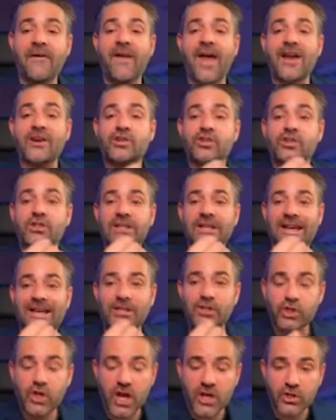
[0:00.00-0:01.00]
actually
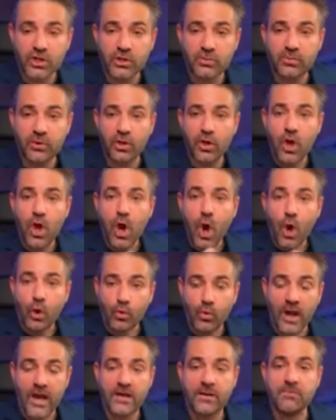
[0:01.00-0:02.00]
adjustable
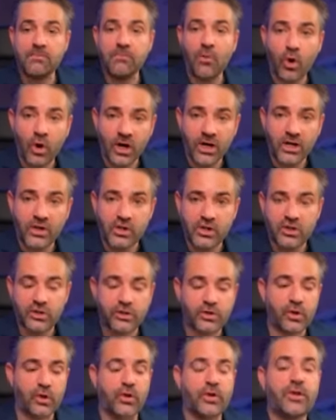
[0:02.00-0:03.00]
rate mortgages.
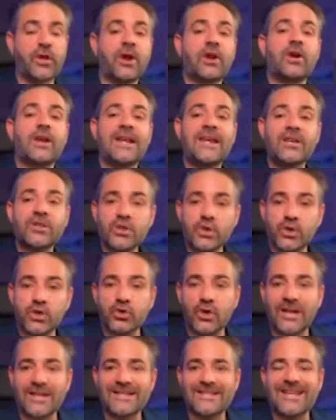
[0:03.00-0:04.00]
So their interest
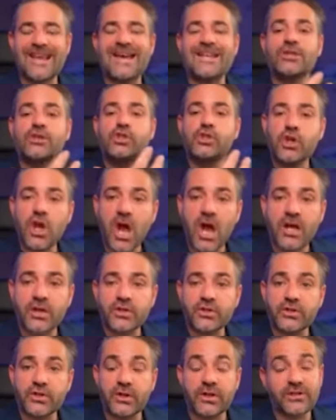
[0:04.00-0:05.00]
rates
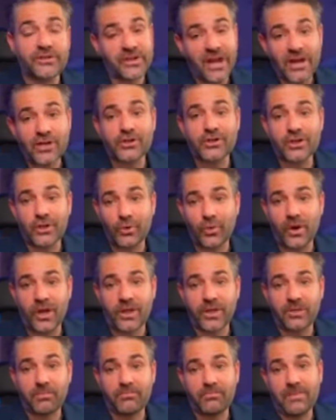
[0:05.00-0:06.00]
adjust essentially with
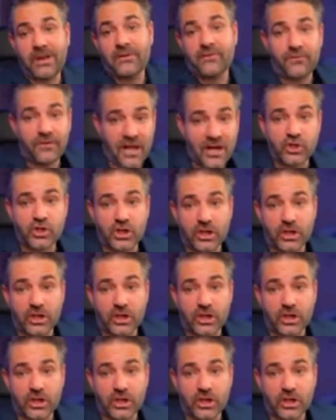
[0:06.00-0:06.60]
inflation.